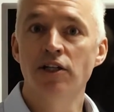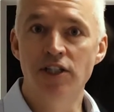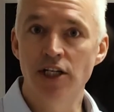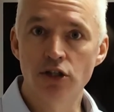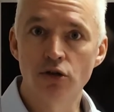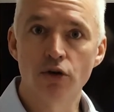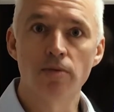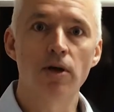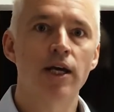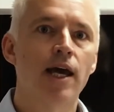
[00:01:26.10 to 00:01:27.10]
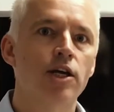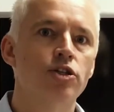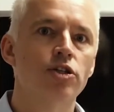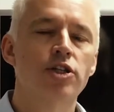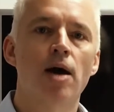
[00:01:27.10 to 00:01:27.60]
digital
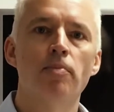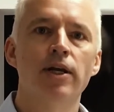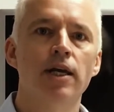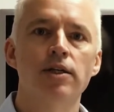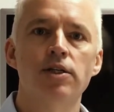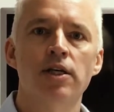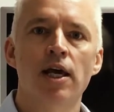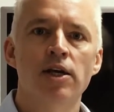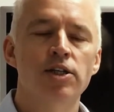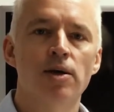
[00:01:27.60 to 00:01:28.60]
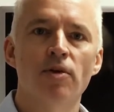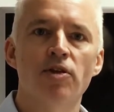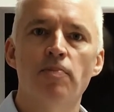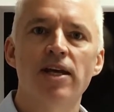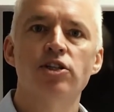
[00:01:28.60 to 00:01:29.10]
communications companies, some of
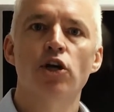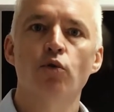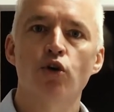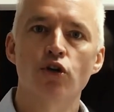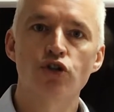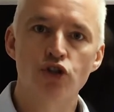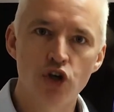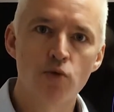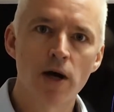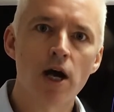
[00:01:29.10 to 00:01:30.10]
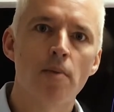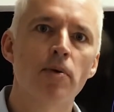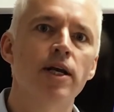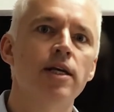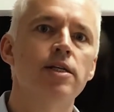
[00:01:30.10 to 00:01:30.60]
the best known consumer
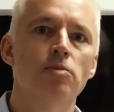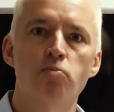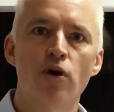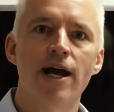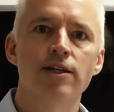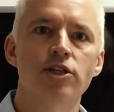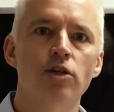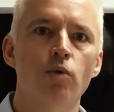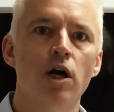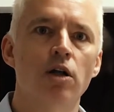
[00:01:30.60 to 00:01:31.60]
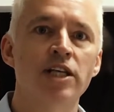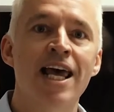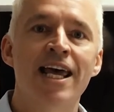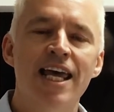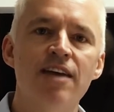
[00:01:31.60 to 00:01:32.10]
companies and brands in the world.
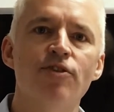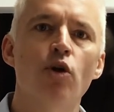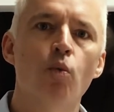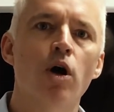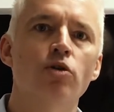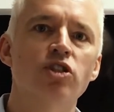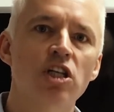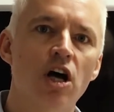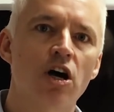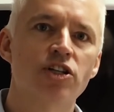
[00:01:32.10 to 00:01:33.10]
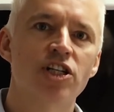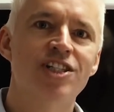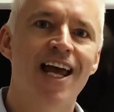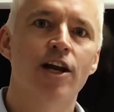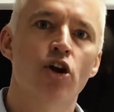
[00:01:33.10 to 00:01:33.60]
Even the world's
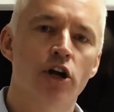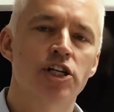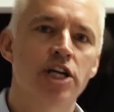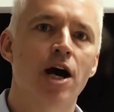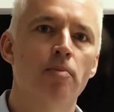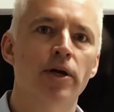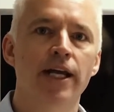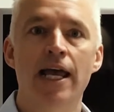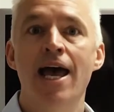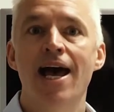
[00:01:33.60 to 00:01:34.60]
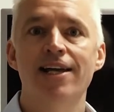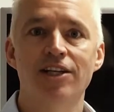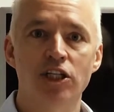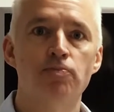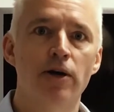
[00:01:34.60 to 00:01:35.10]
largest technology company has
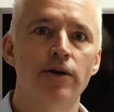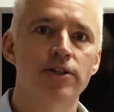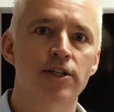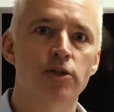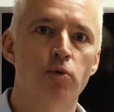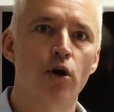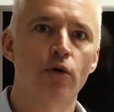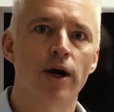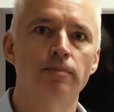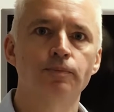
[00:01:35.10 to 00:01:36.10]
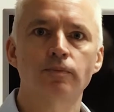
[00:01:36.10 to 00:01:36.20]
experienced this program.